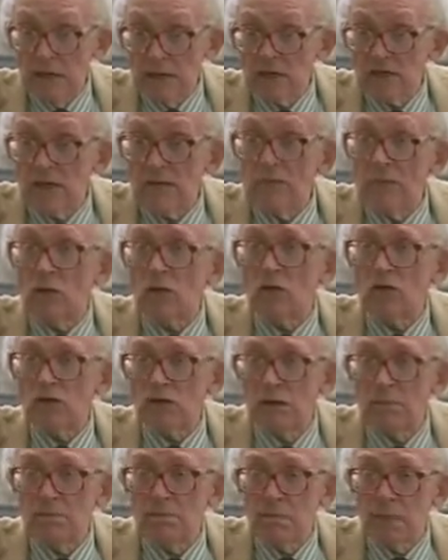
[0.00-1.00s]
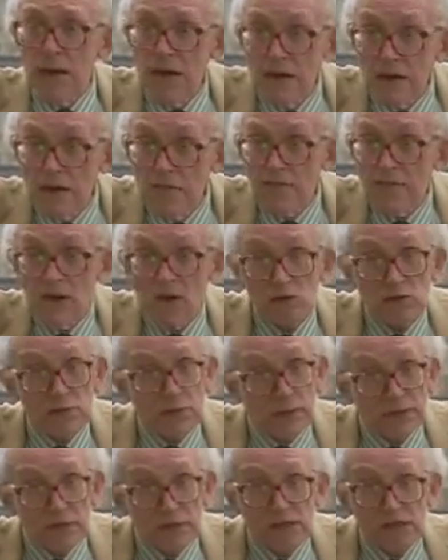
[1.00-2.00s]
amazing because in many of those
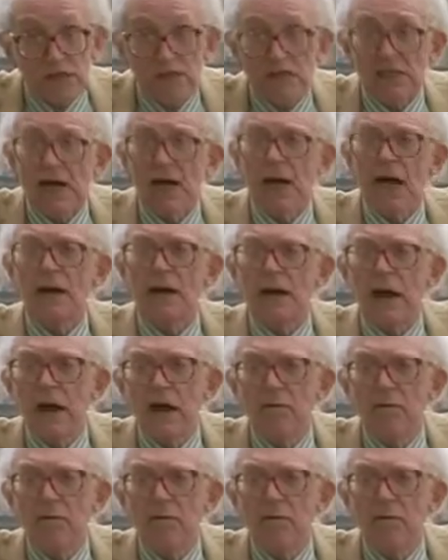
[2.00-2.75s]
places, they are